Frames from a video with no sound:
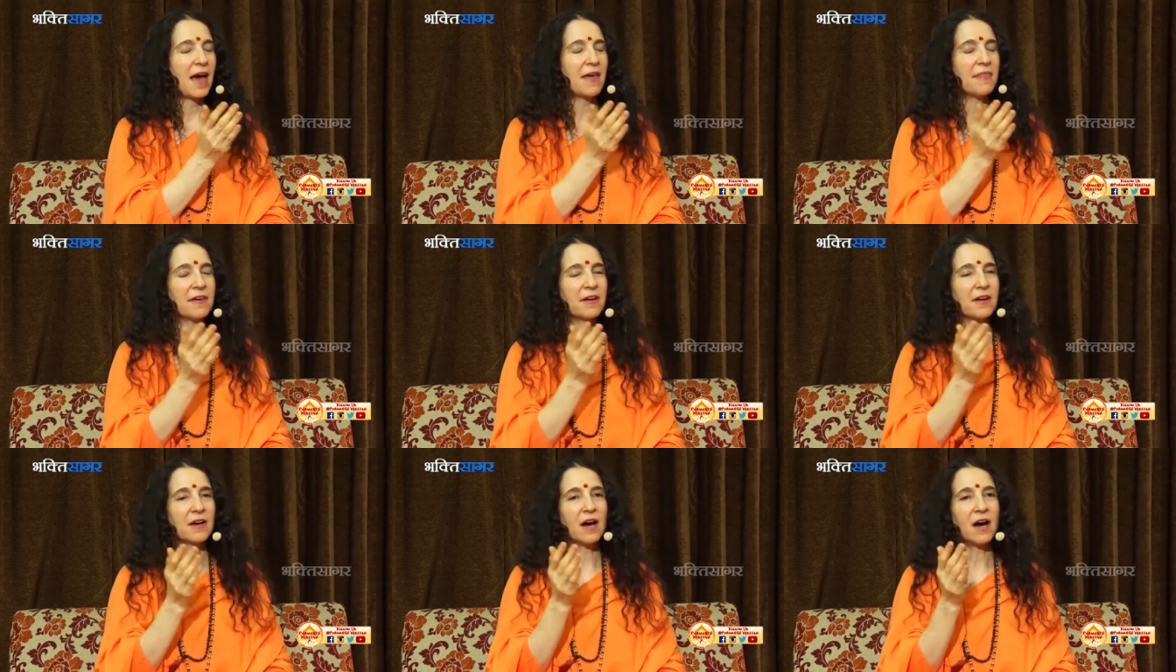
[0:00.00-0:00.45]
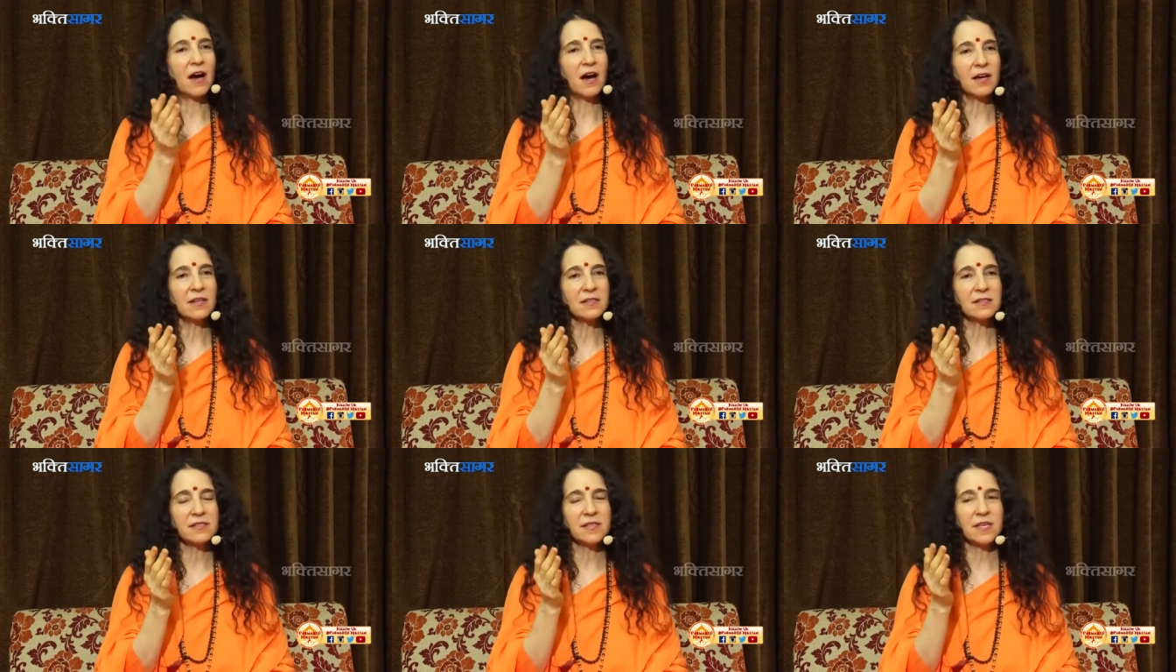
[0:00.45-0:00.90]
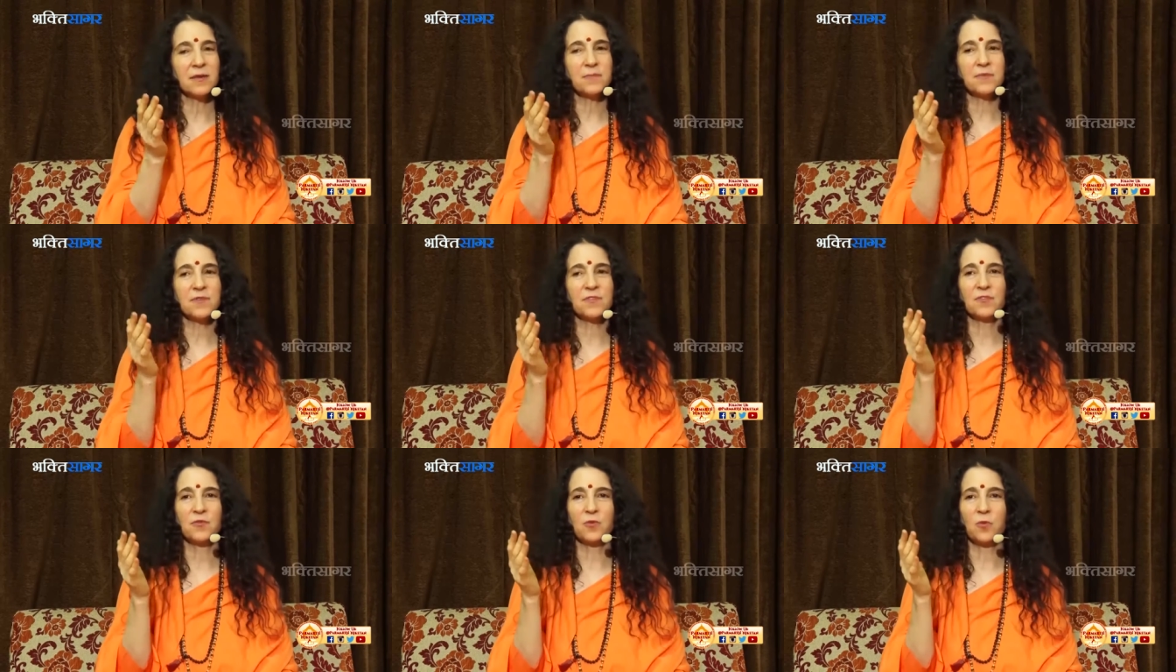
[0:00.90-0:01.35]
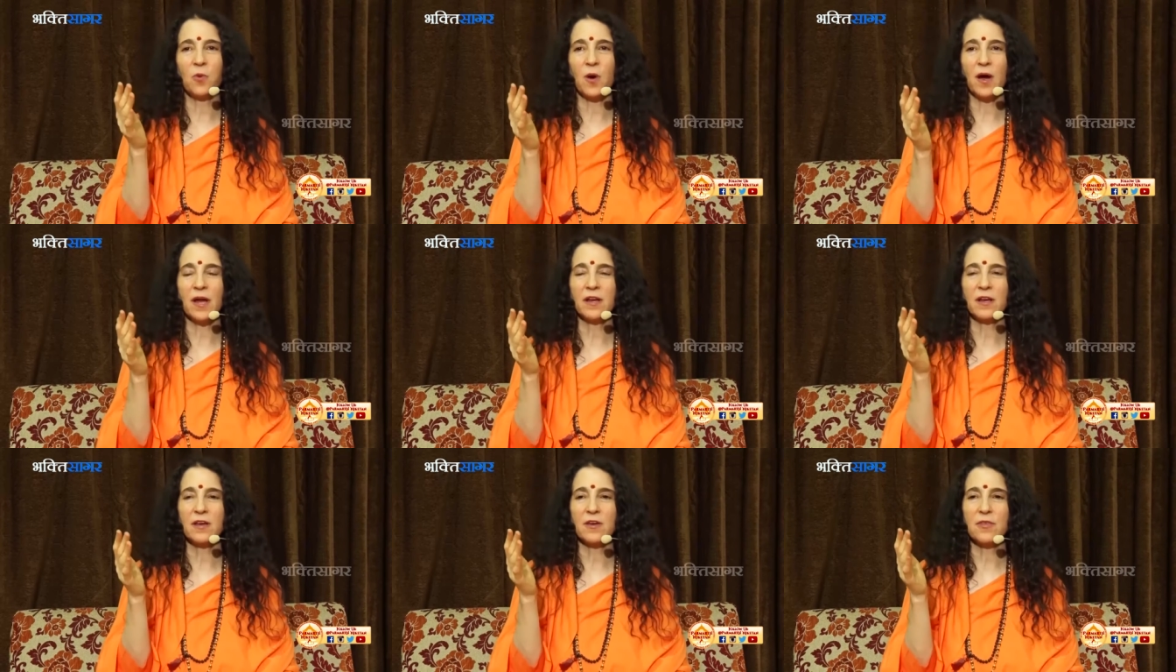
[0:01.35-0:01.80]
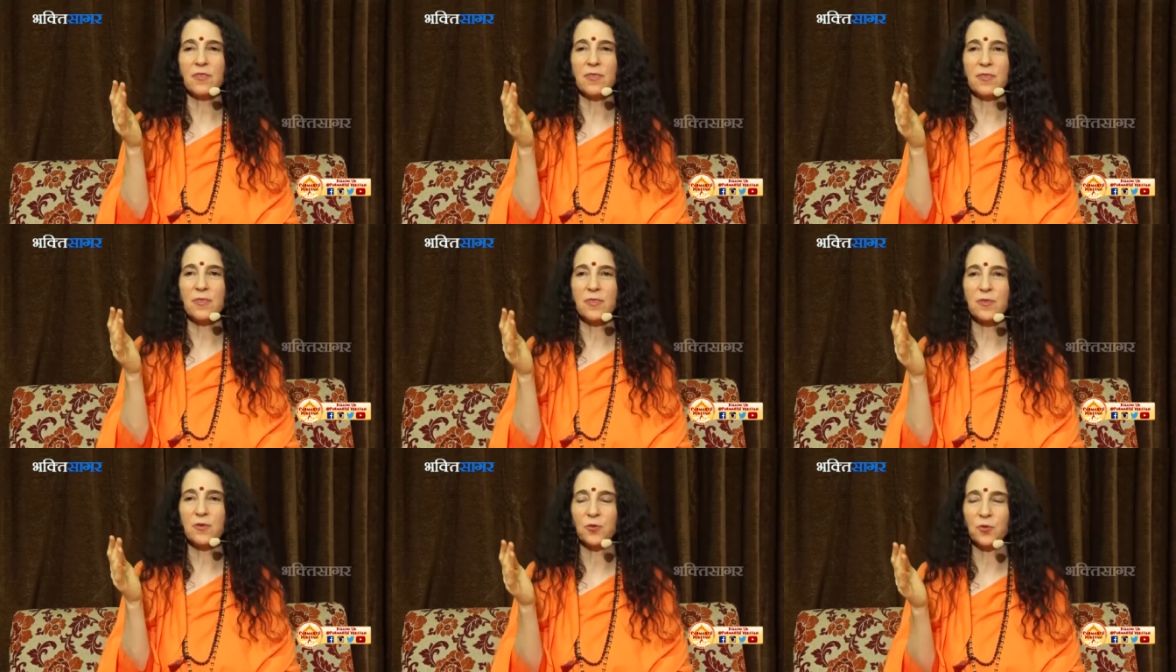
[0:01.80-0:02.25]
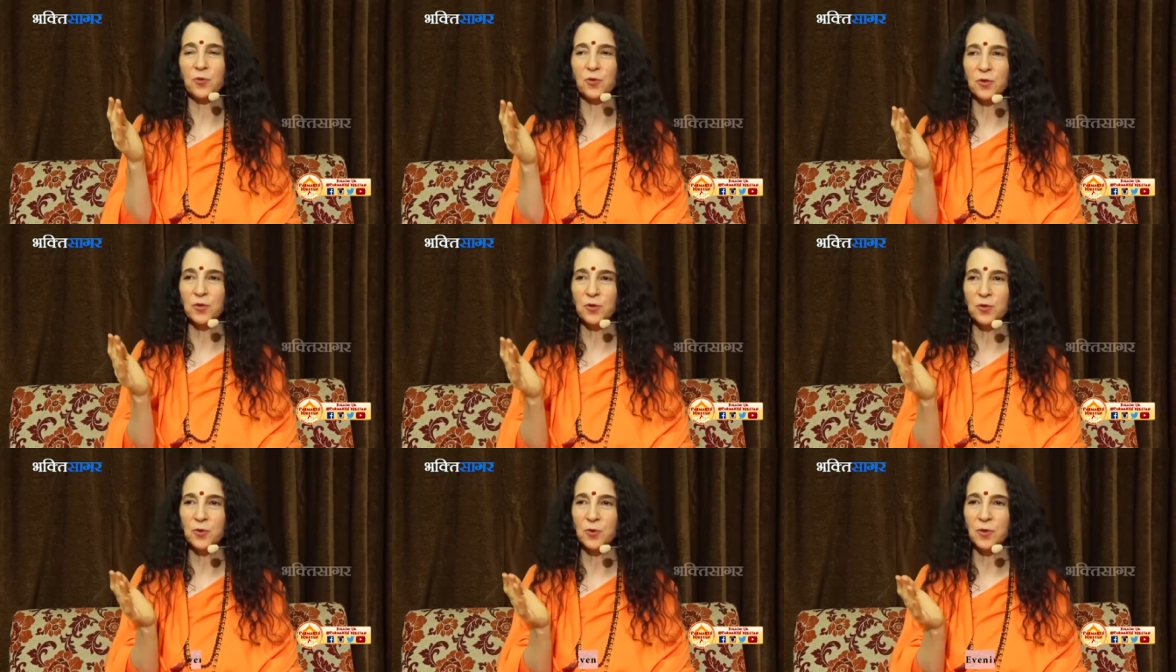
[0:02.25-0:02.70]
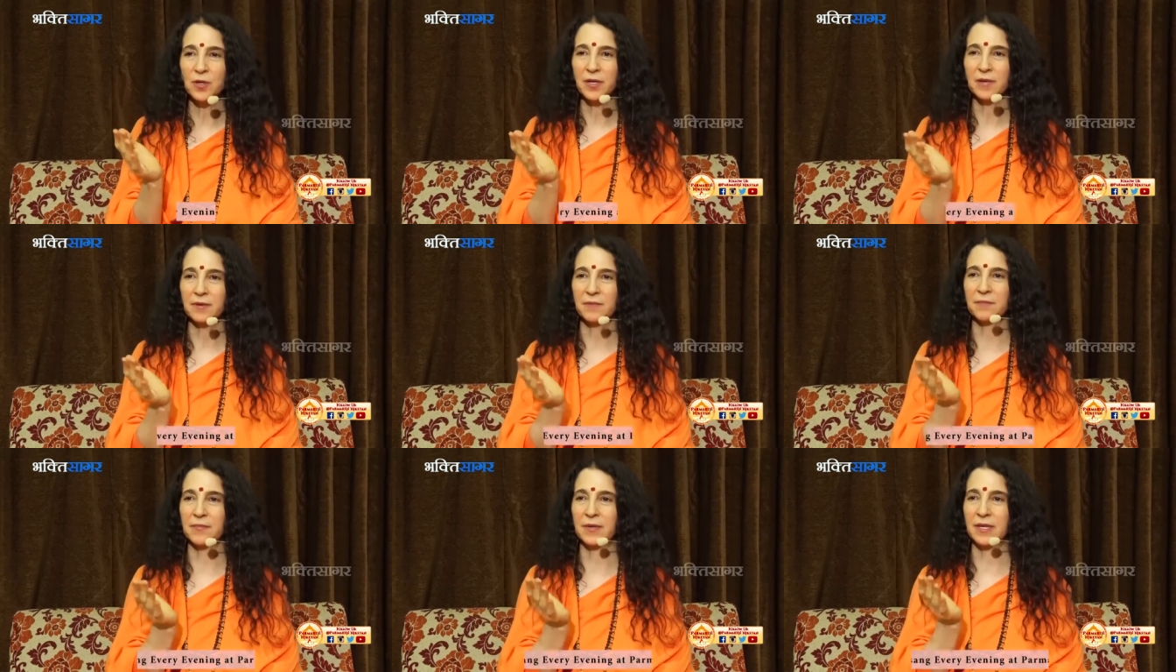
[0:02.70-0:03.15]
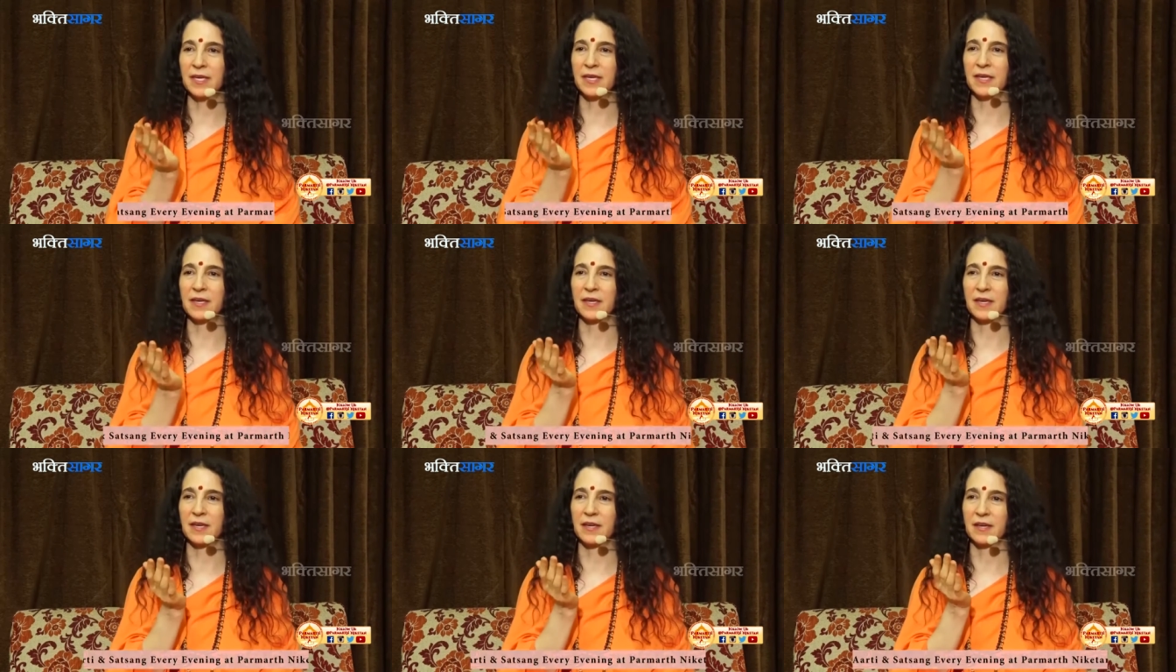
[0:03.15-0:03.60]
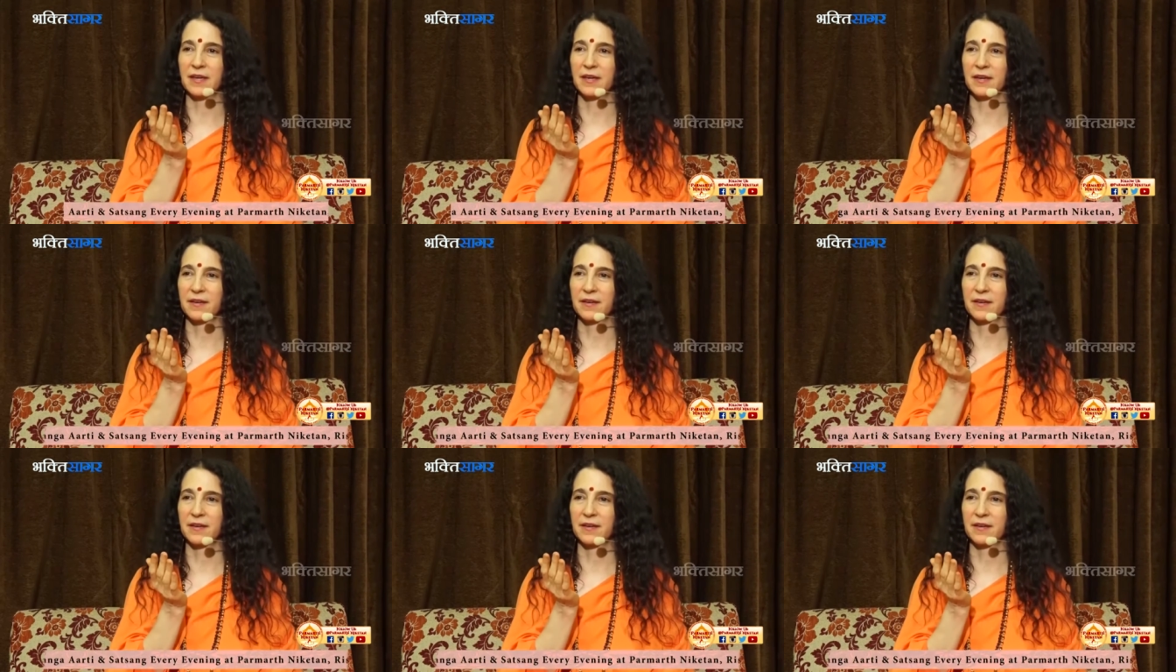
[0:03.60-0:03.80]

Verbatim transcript: And the concept of what through me.